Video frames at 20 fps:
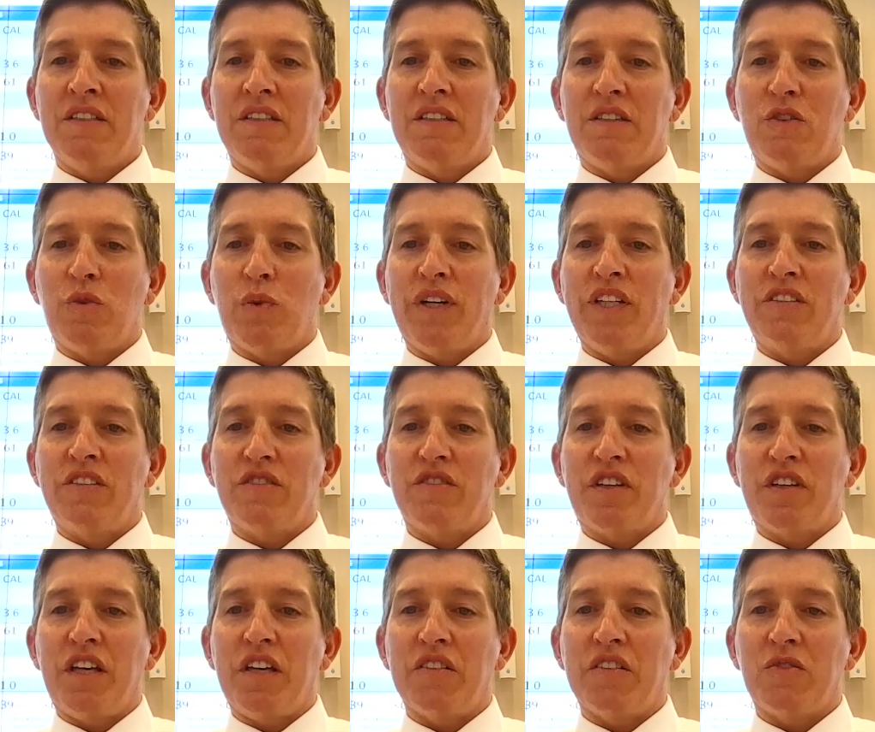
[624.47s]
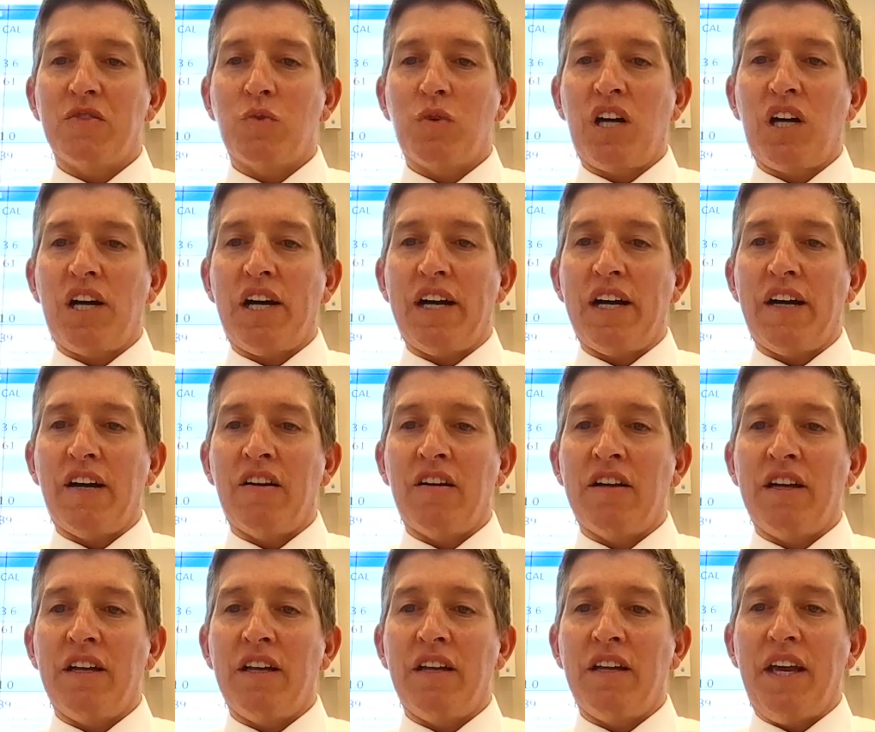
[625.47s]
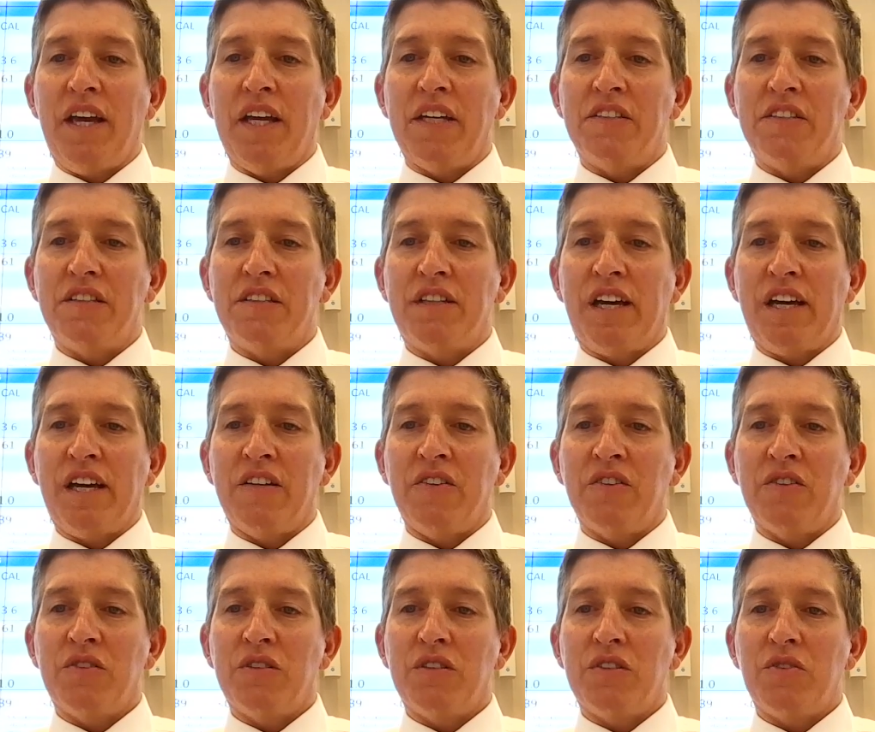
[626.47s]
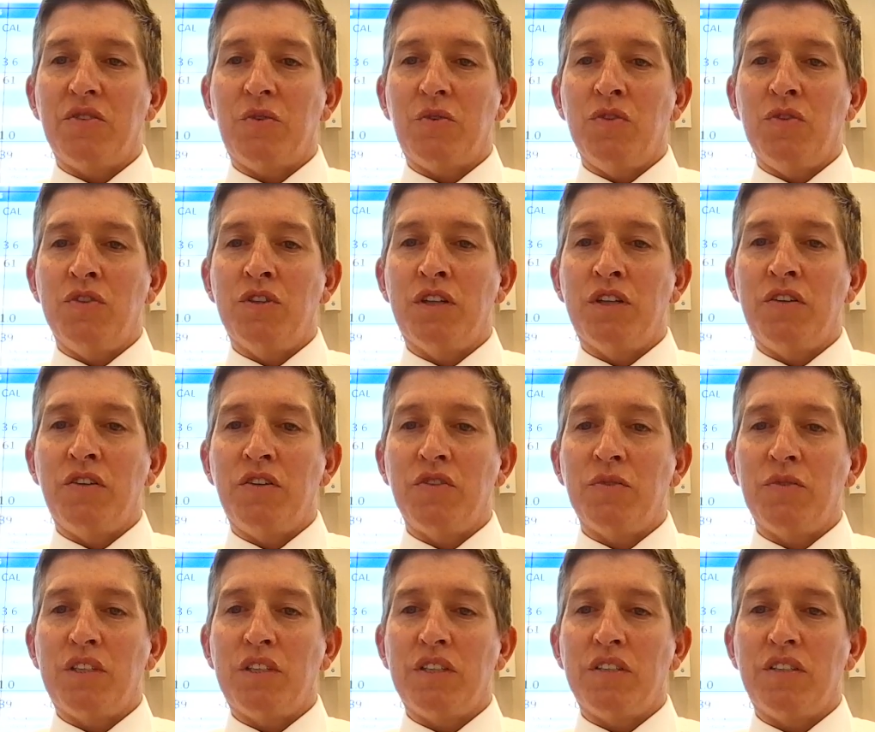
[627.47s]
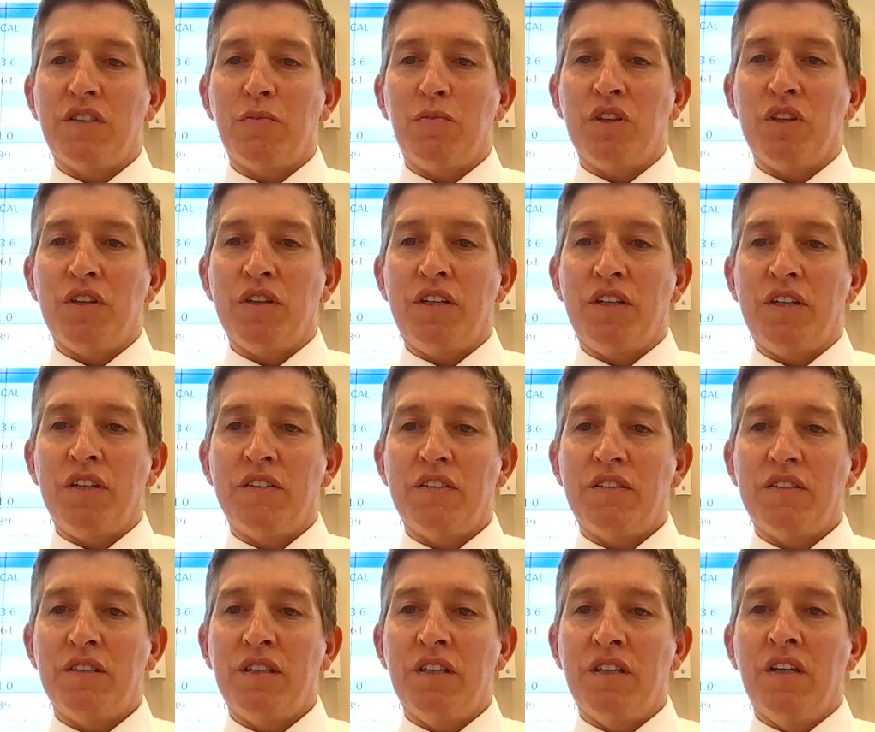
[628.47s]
And the rates of cancer were higher and age at diagnosis older in those with disabilities.